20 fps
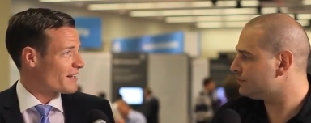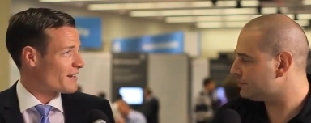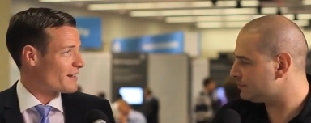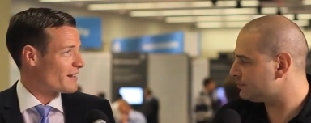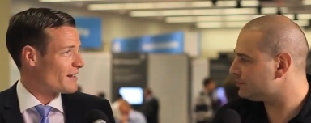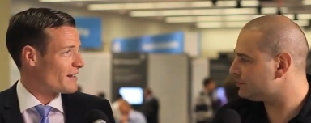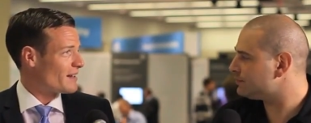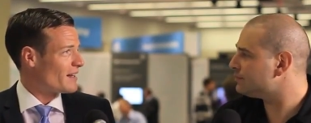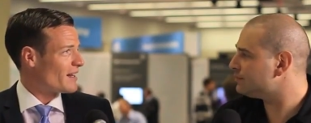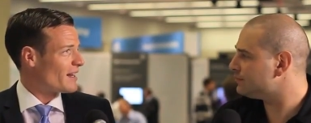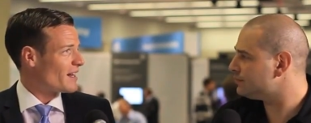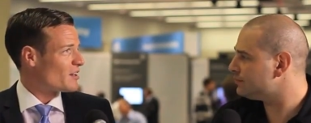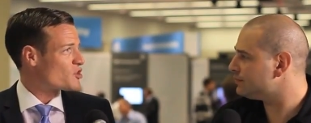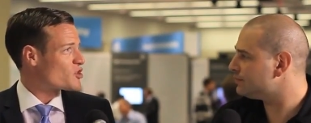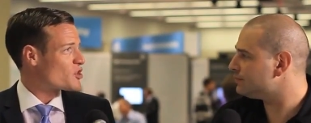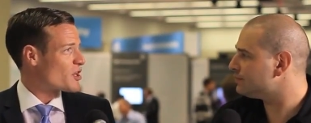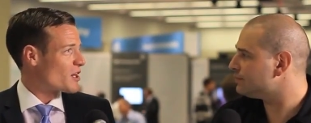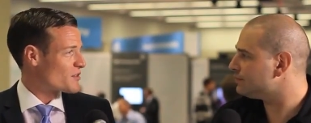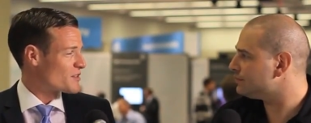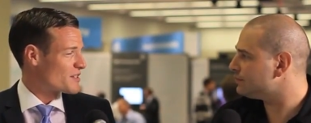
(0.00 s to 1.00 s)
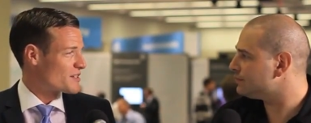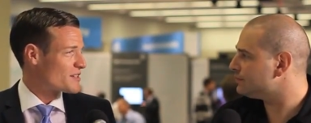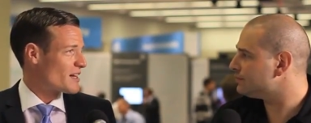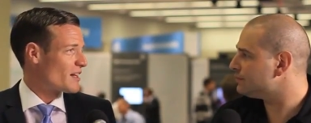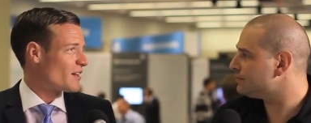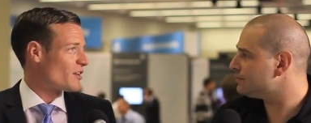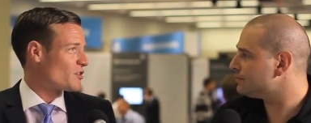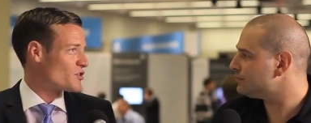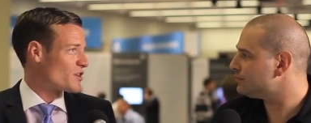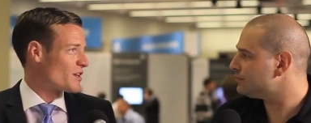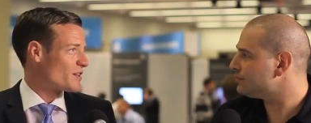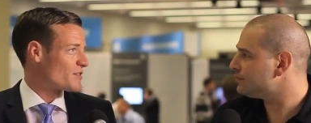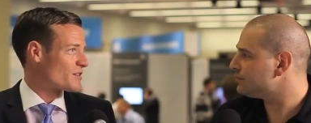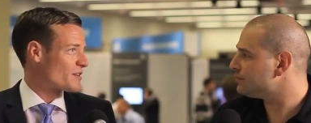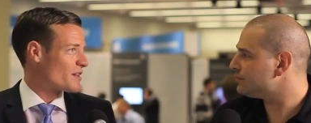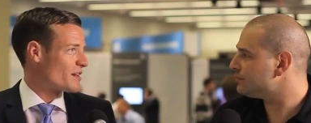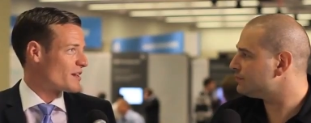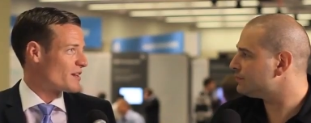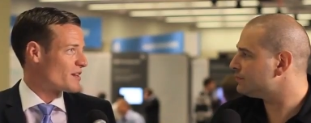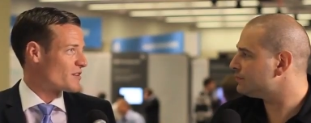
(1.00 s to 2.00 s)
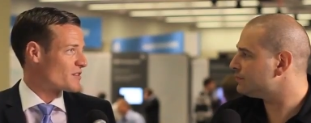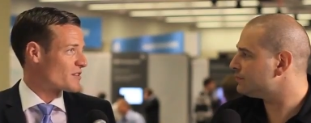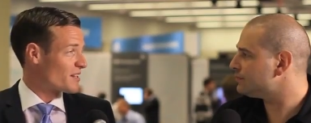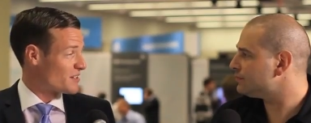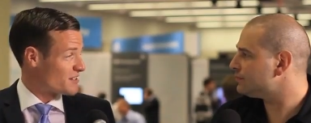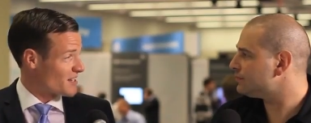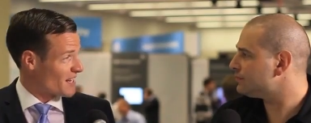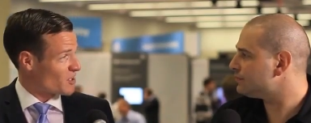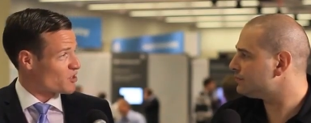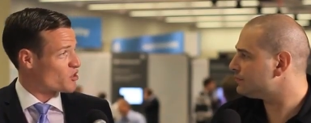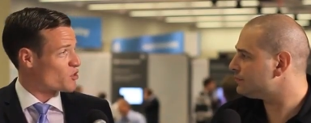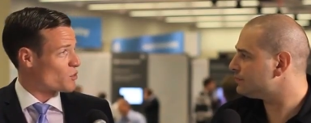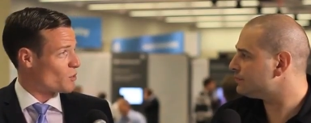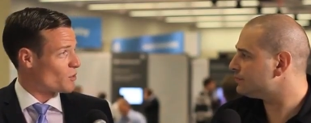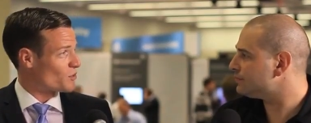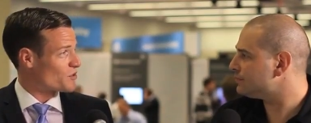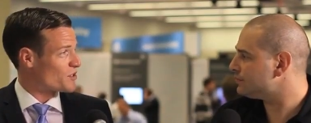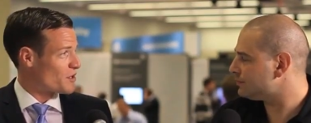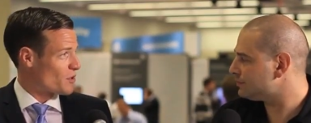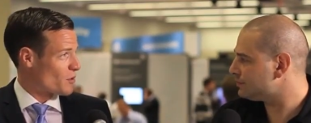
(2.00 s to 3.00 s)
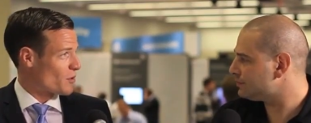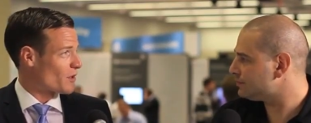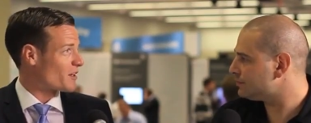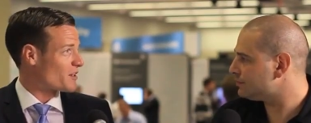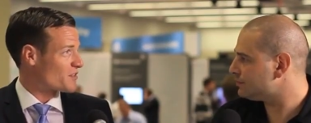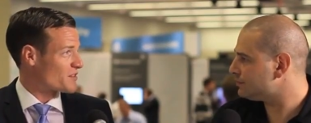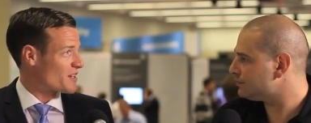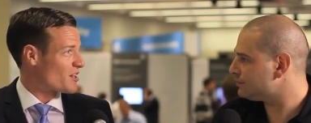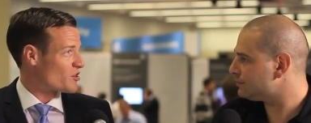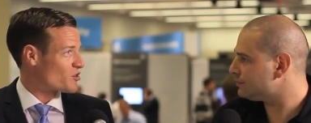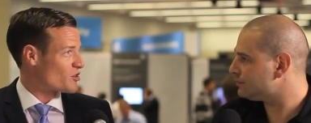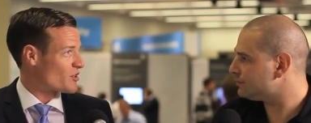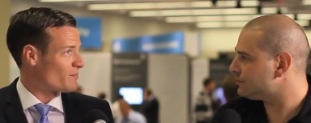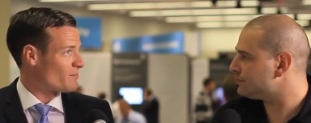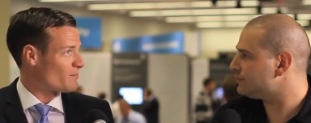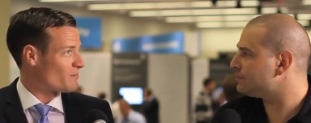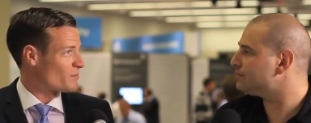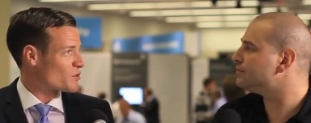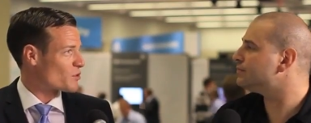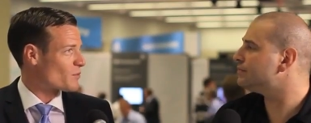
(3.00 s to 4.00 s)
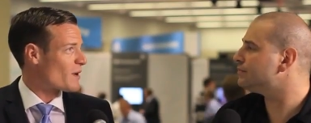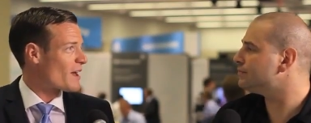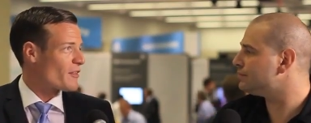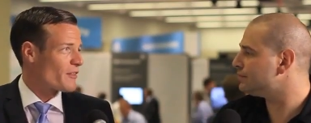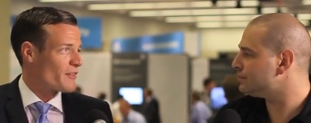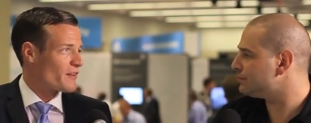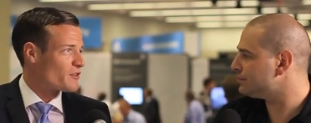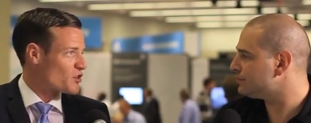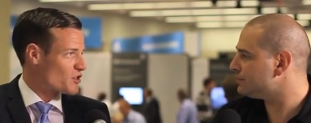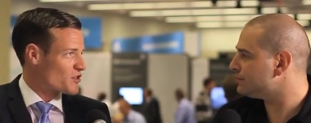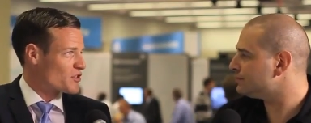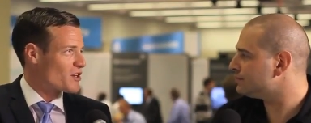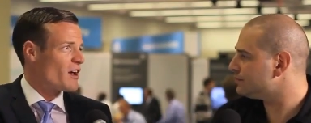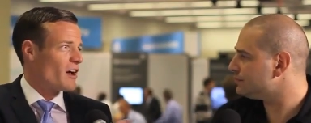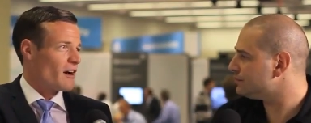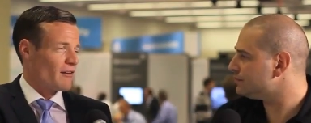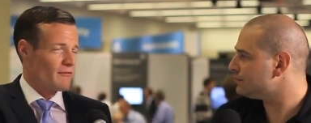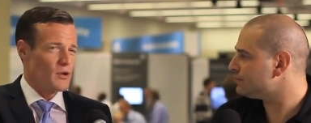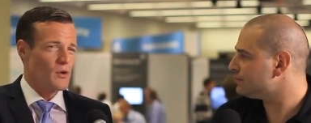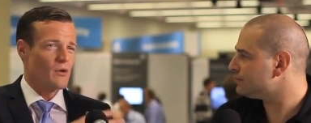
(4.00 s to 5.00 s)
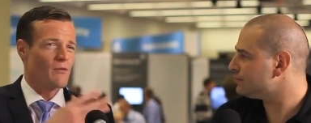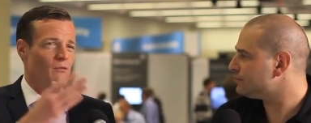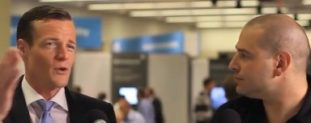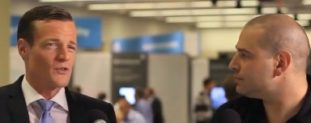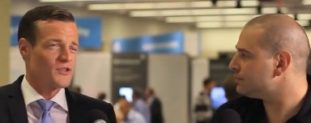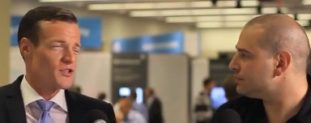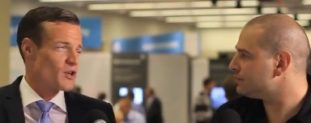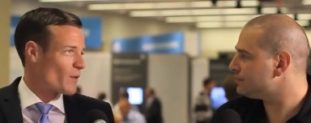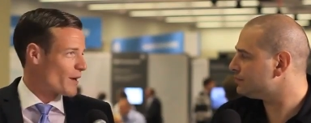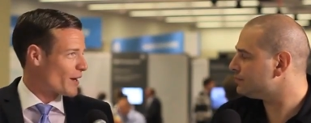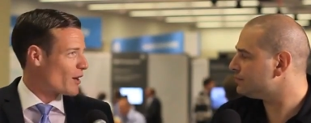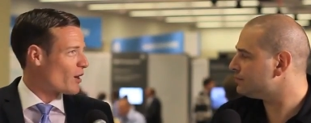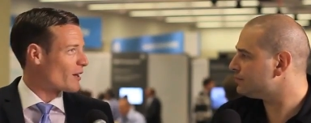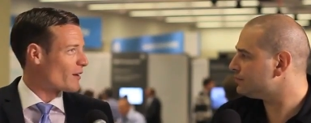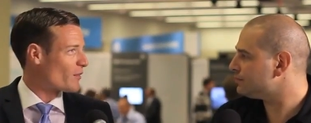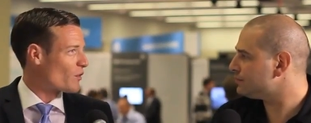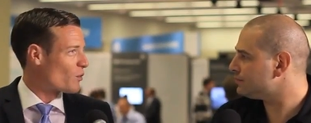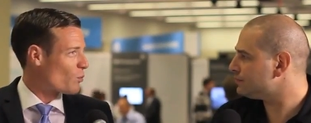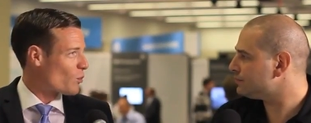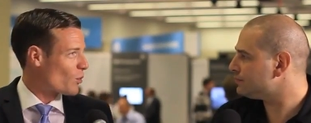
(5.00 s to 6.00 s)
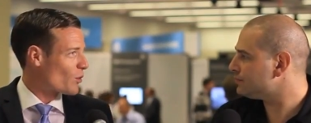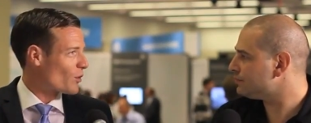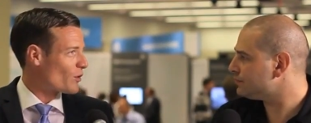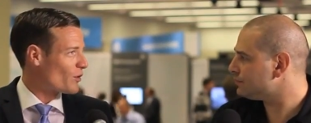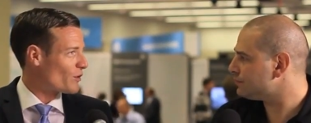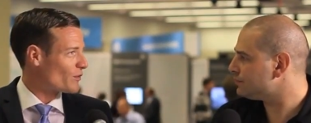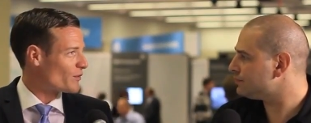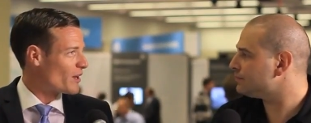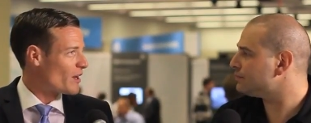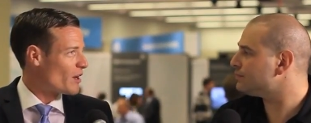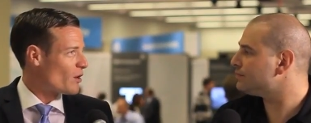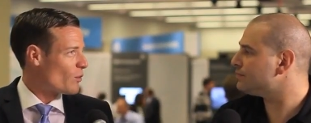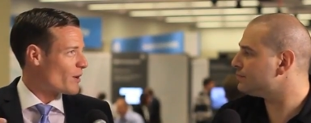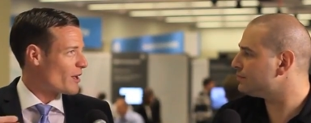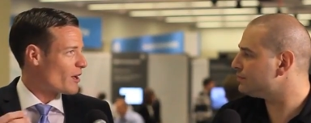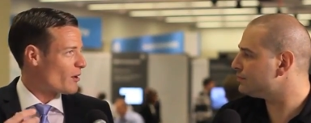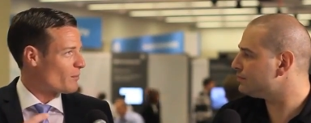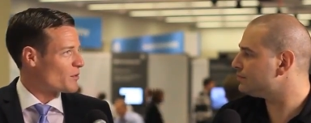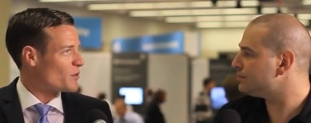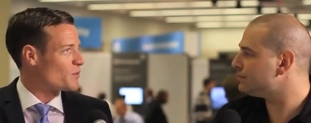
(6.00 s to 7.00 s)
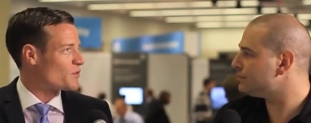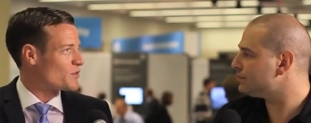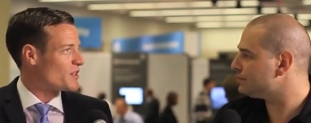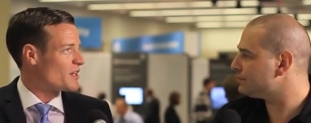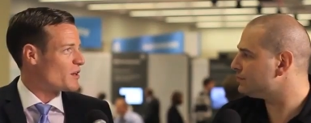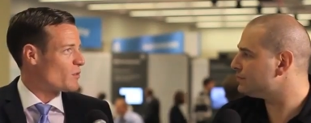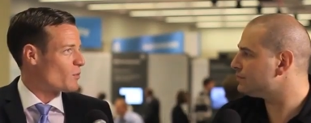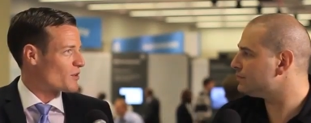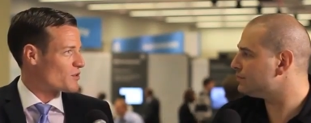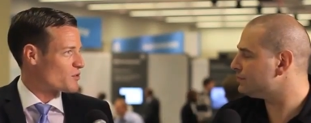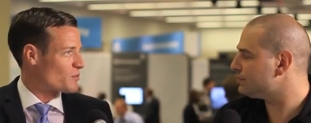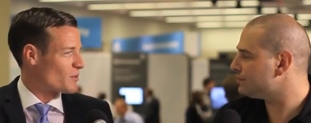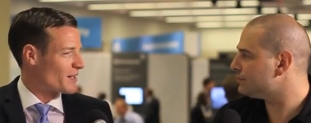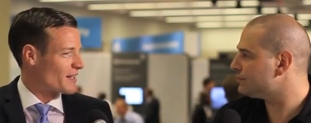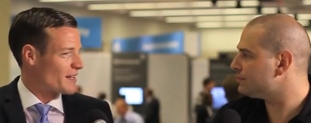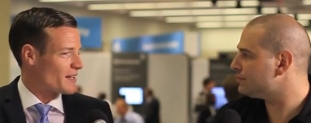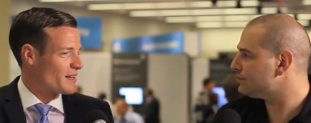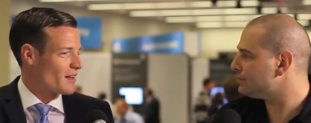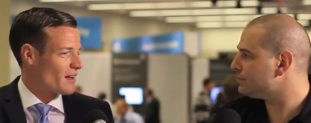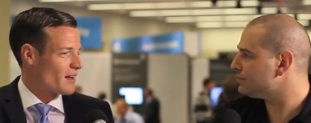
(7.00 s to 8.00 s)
Speaker 1: Mm-hmm. It shares intelligence that is contextual to your organization. Mm-hmm. So rather than just a view of what's going on in the world, mm-hmm. we help you see what's really